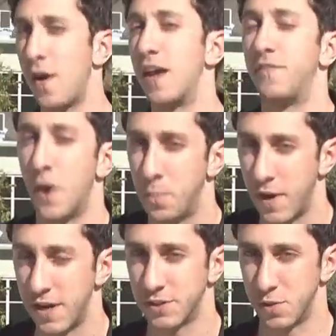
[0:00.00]
oh, N F L
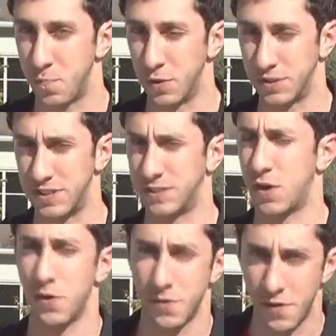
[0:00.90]
players are pussies,
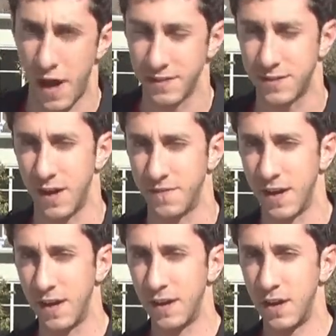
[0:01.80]
oh, they're not tough.
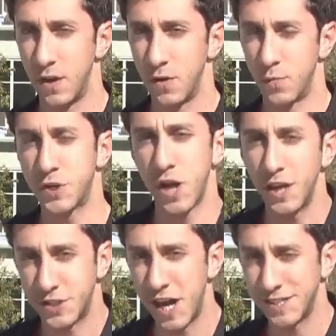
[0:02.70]

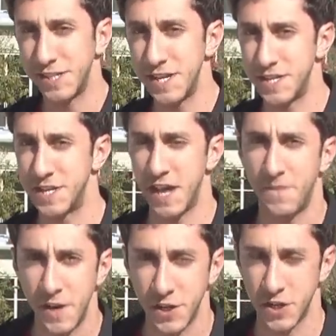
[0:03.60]
Rashad Johnson is the
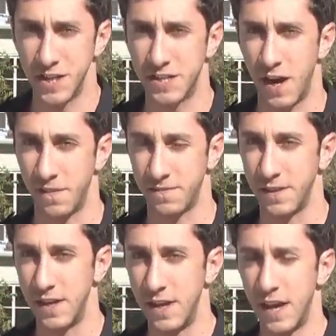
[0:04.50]
definition of tough,
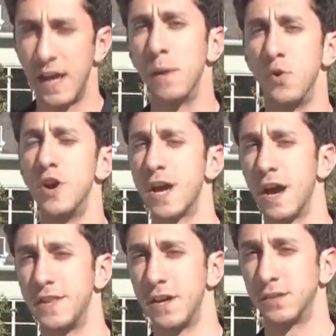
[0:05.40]
and I'm rooting
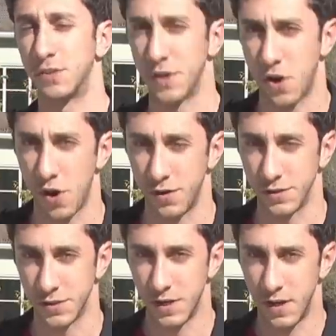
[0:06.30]
on the Arizona
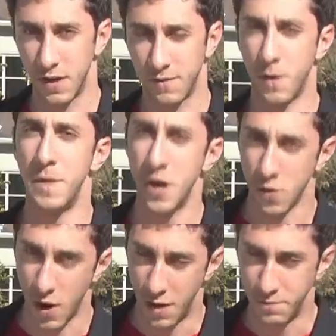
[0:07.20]
Cardinals from
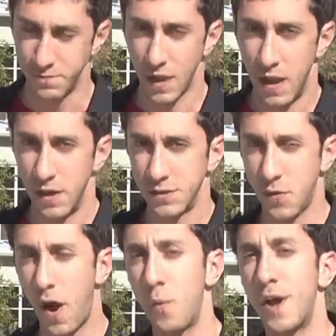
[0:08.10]
here on.
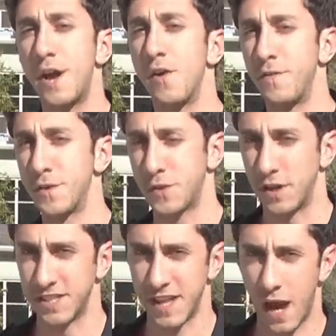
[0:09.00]
So now I want to hear all of your
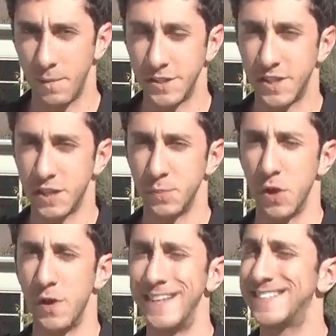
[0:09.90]
thoughts in the comment section
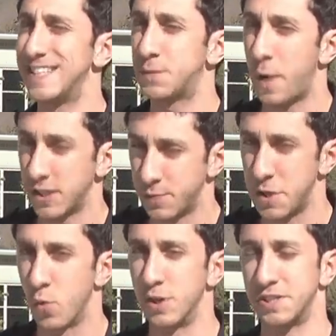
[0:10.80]
below. Is this possibly
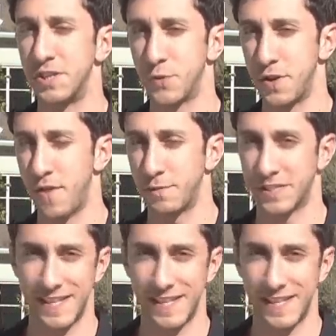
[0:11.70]
the worst injury you've ever